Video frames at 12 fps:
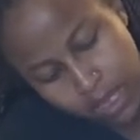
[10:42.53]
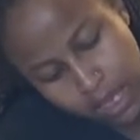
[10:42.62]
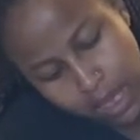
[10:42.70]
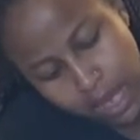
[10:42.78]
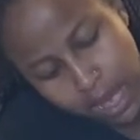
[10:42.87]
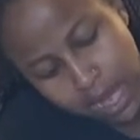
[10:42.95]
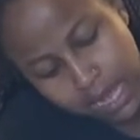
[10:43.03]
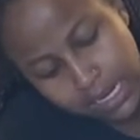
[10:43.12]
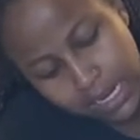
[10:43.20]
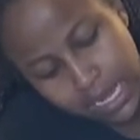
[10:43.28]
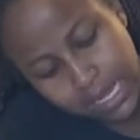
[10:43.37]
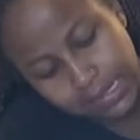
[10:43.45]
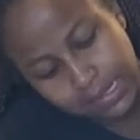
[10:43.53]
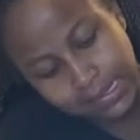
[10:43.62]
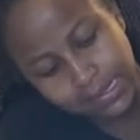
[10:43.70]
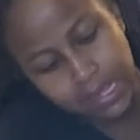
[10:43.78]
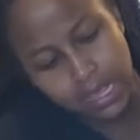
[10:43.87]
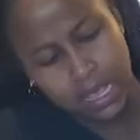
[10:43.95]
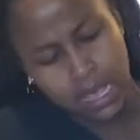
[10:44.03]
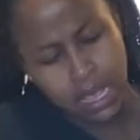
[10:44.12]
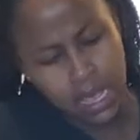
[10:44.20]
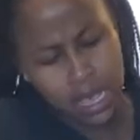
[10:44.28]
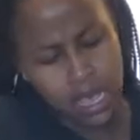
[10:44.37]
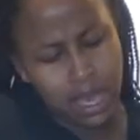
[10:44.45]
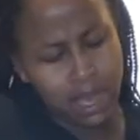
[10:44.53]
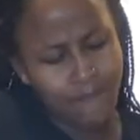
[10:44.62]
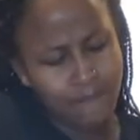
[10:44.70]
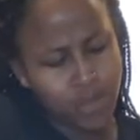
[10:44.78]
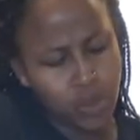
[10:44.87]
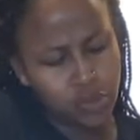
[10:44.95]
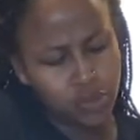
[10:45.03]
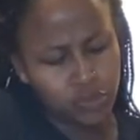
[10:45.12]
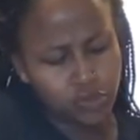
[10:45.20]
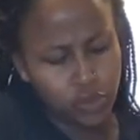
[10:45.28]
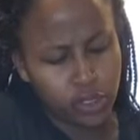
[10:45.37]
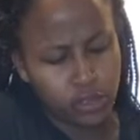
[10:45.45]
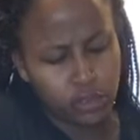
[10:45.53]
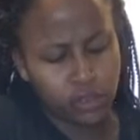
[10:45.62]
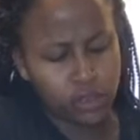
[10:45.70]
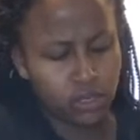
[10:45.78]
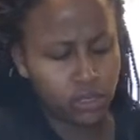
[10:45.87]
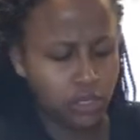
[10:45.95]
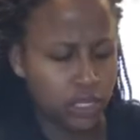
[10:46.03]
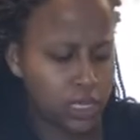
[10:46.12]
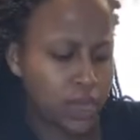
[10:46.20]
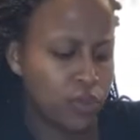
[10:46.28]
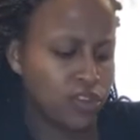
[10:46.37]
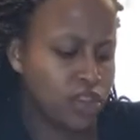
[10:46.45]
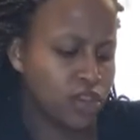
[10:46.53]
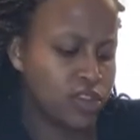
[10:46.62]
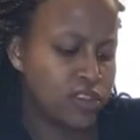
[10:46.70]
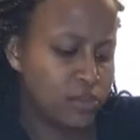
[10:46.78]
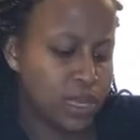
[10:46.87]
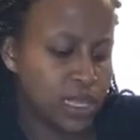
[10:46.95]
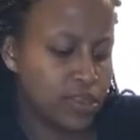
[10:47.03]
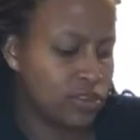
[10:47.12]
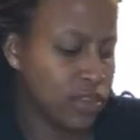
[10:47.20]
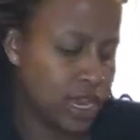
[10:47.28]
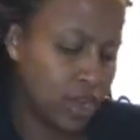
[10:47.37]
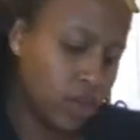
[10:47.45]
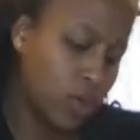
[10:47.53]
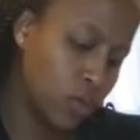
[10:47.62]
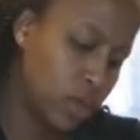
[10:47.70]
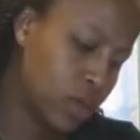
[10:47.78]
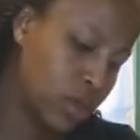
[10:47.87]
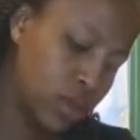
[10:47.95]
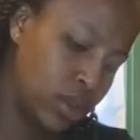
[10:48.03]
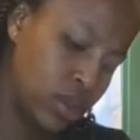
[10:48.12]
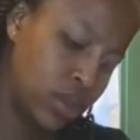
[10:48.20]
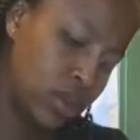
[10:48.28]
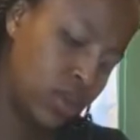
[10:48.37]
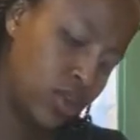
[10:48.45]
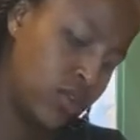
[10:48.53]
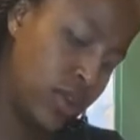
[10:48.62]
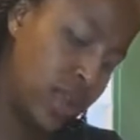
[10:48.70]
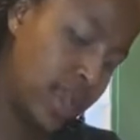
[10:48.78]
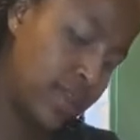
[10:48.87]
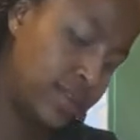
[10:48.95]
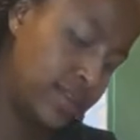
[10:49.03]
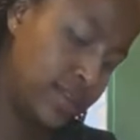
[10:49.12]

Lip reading: All nice and beautiful. Oh, I wish you could smell this right now, right?